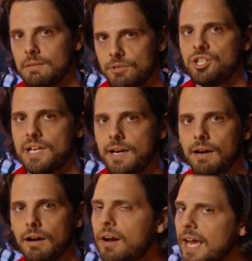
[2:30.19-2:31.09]
machine here.
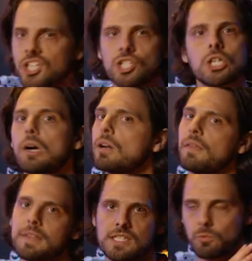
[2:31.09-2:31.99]
Mm -hmm. Okay, you turn
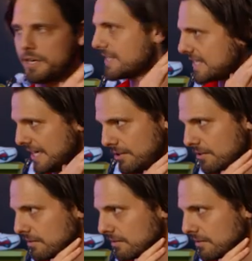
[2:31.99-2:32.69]
on the sweet signal,